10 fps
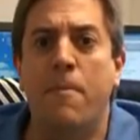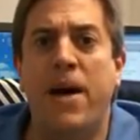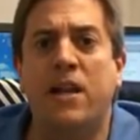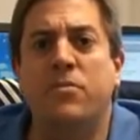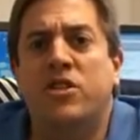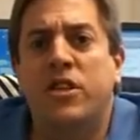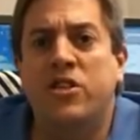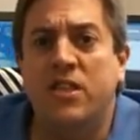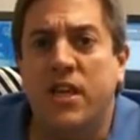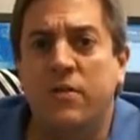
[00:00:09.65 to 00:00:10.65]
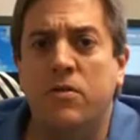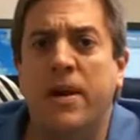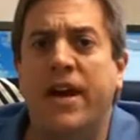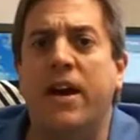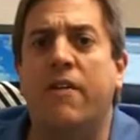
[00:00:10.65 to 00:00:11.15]
Mathematicians have
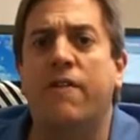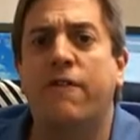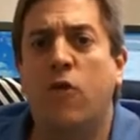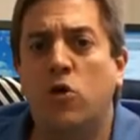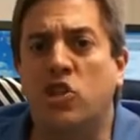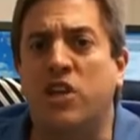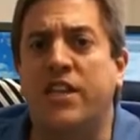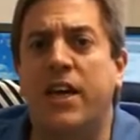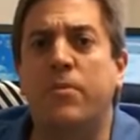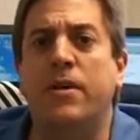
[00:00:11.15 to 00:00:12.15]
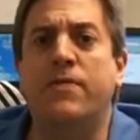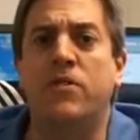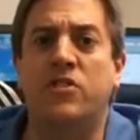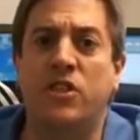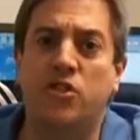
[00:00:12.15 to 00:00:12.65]
been making a fortune gambling
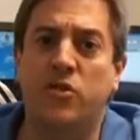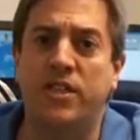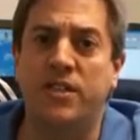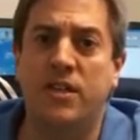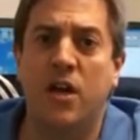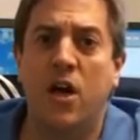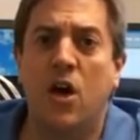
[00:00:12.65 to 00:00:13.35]
for centuries.